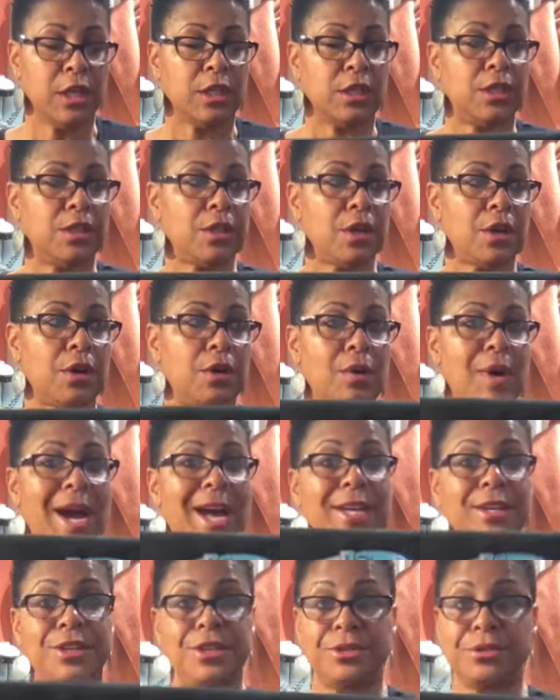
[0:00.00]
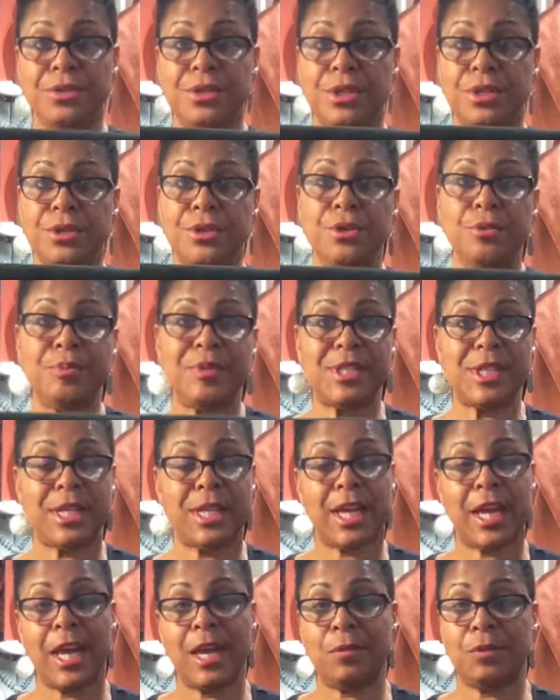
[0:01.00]
So I use the hoops that
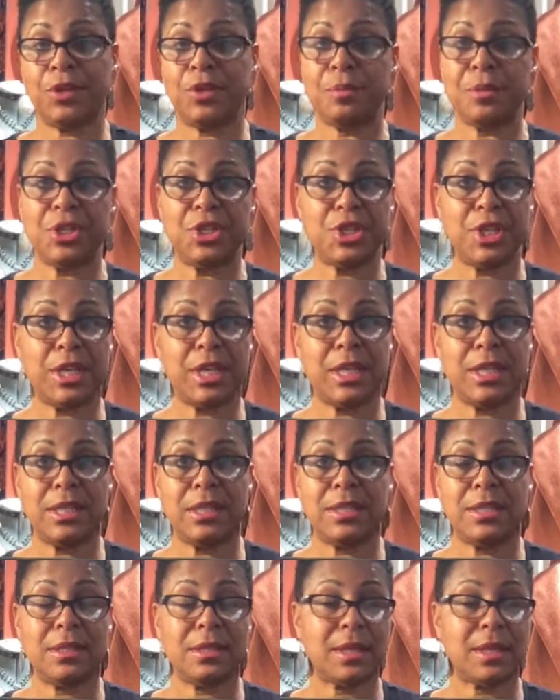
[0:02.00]
came with the machine.